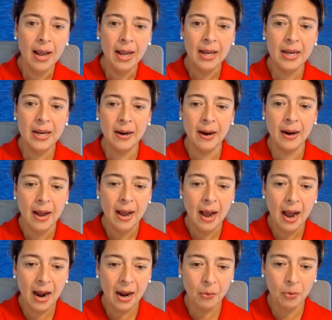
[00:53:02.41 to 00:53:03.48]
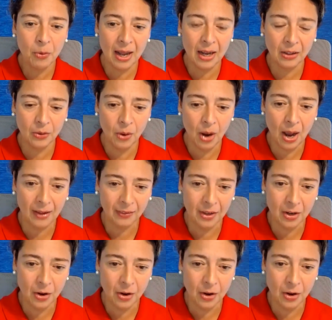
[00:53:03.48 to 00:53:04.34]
Here, I would like to ask